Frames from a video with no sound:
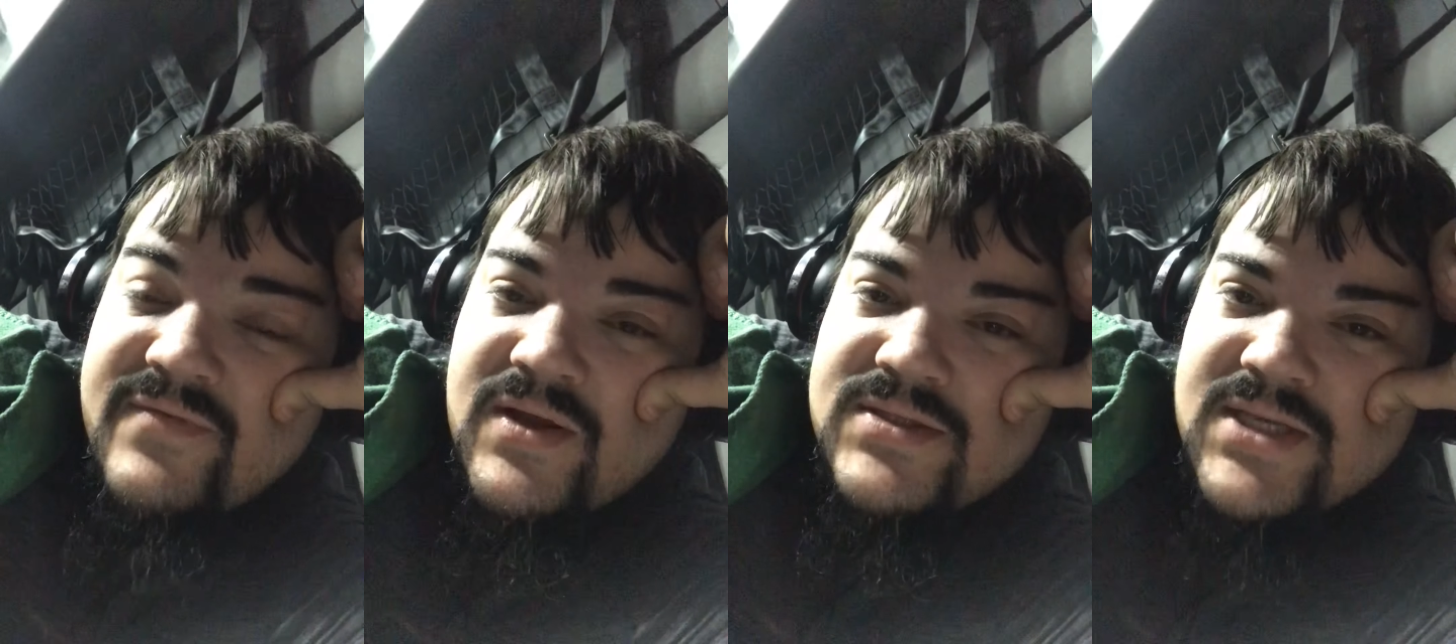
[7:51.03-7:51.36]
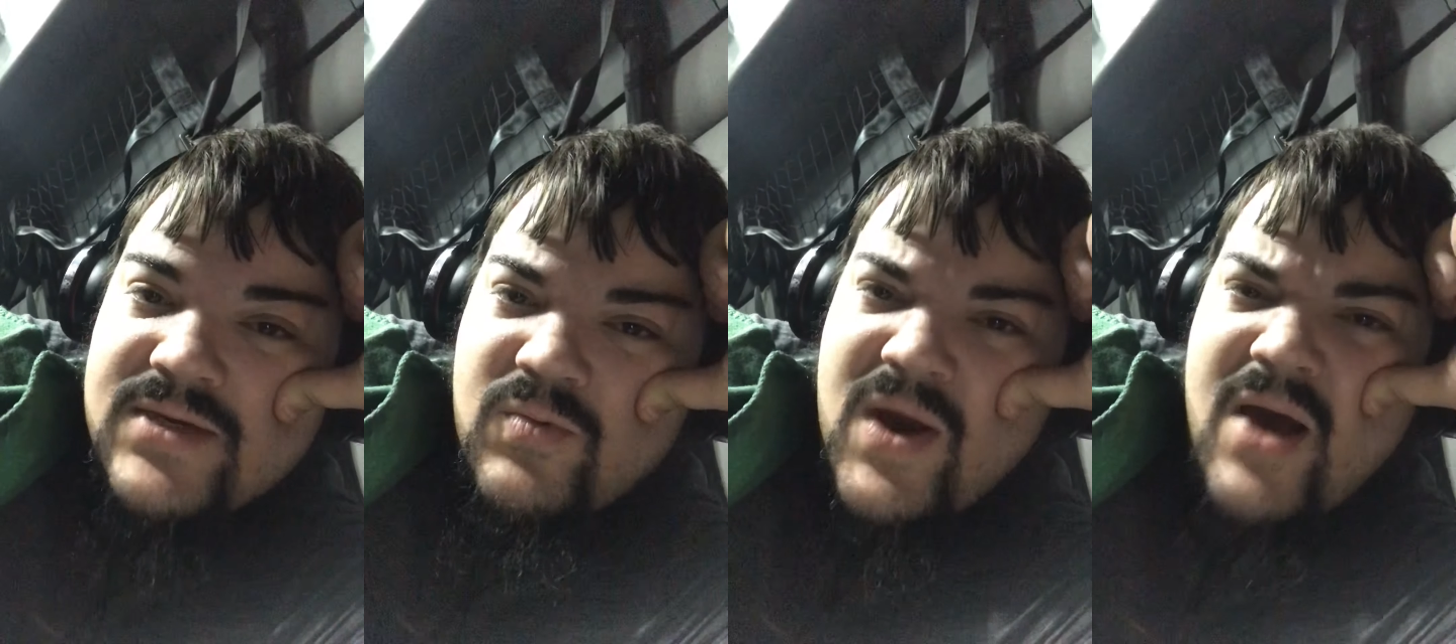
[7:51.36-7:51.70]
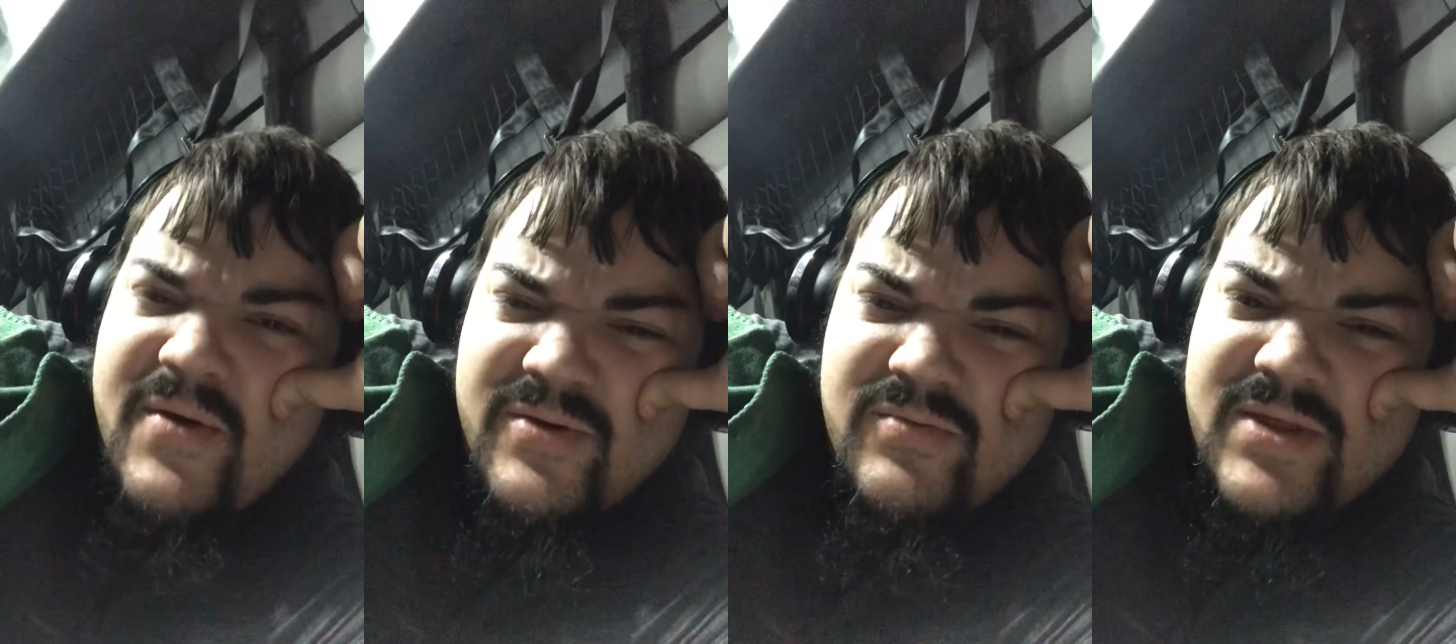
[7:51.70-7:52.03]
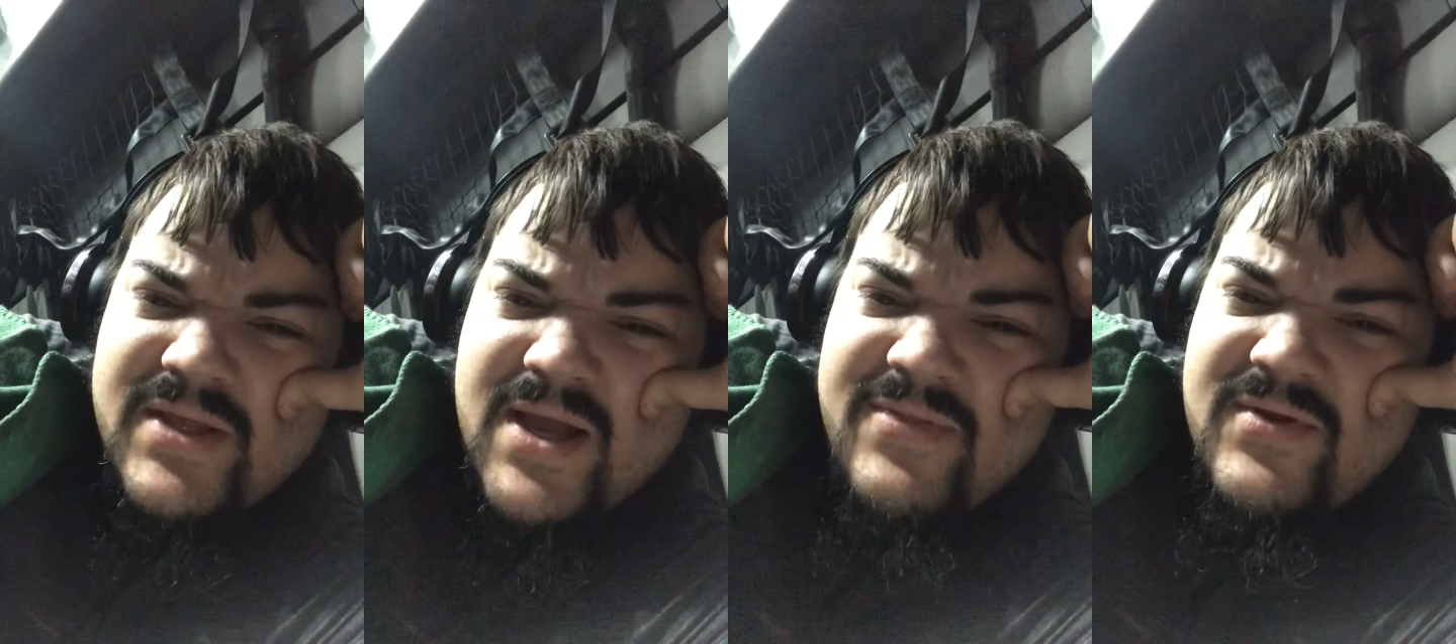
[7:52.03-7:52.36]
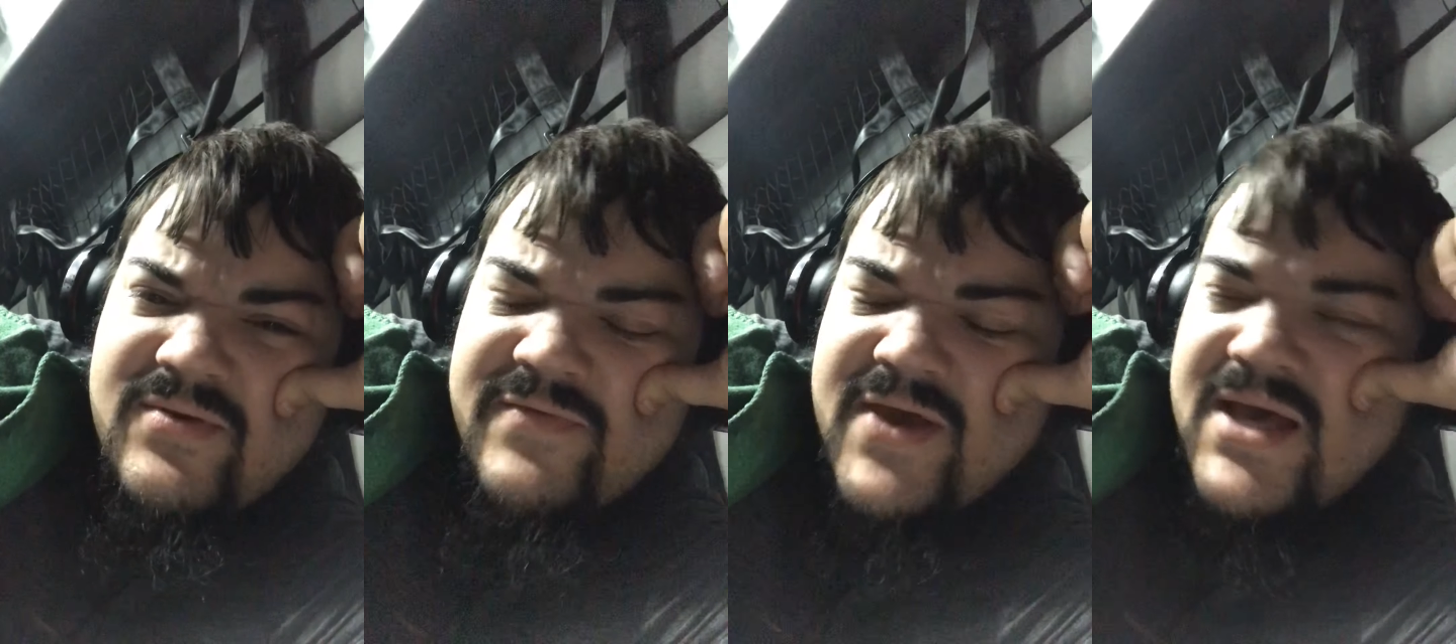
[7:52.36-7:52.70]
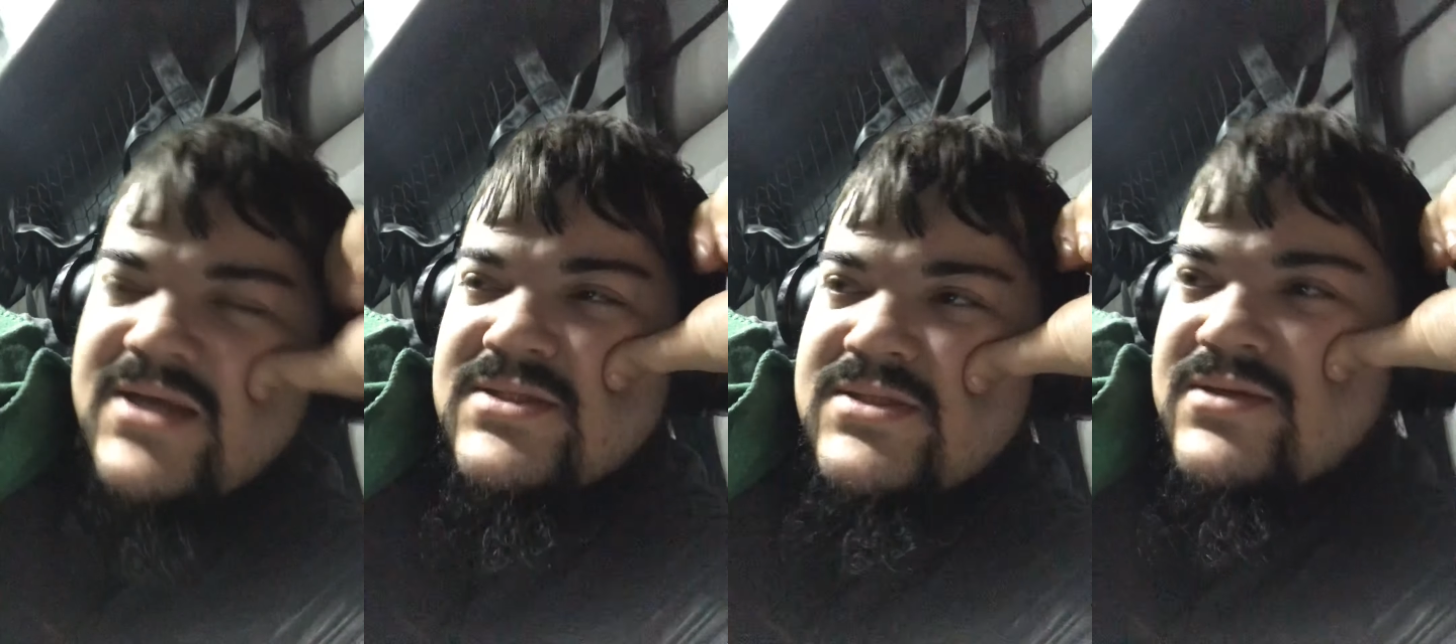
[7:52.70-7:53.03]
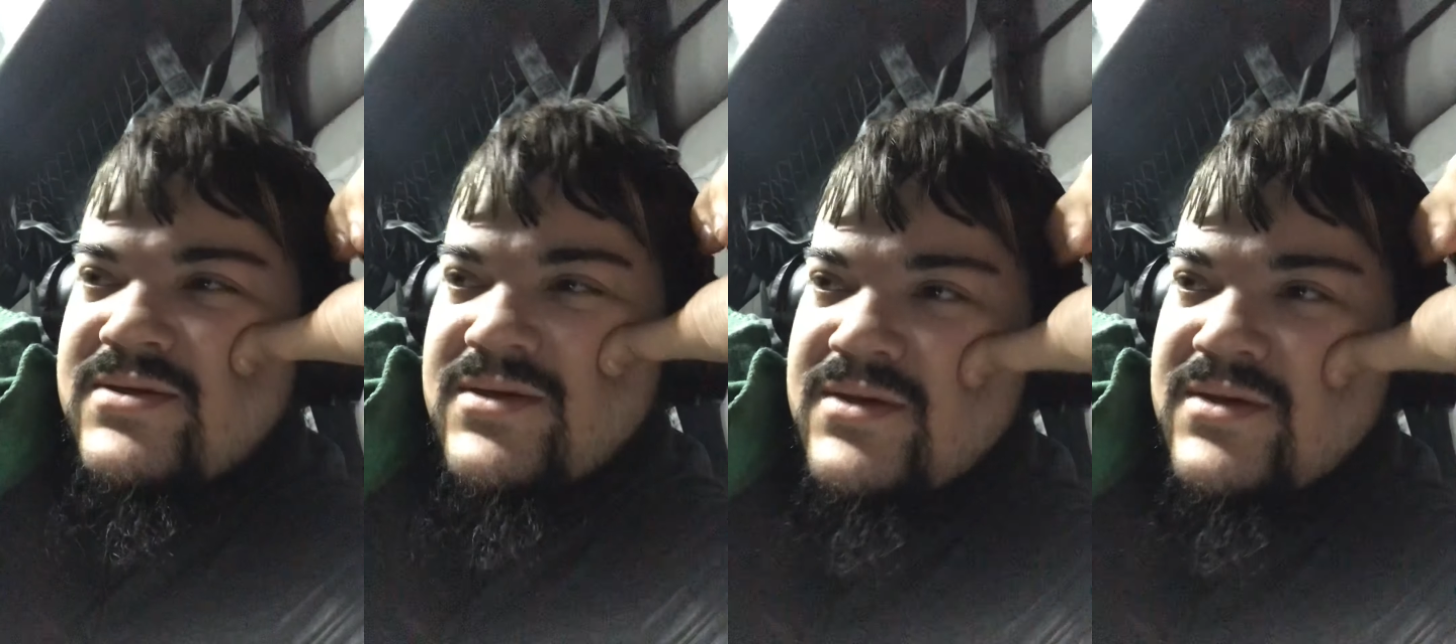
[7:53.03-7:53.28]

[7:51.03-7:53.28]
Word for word: And I was like, wow, he really got there fast.